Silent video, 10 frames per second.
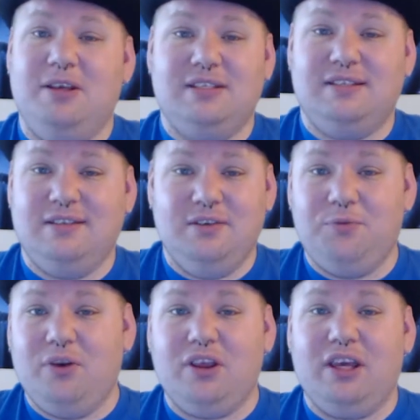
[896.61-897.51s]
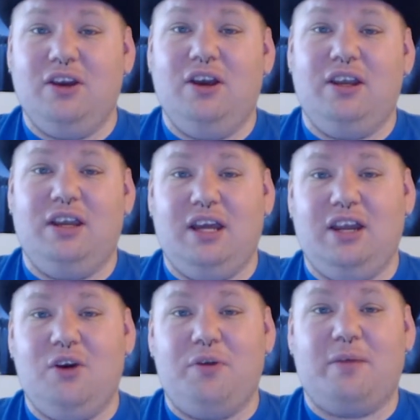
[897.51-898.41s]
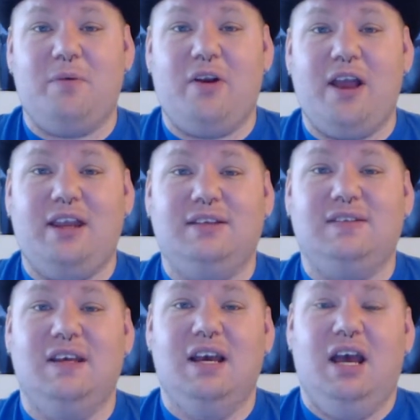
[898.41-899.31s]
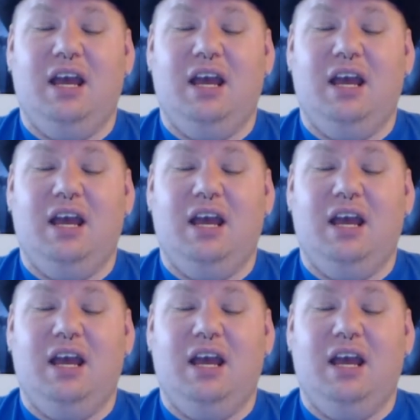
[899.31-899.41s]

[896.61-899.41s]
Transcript: It's really good, and I know Rick Moranis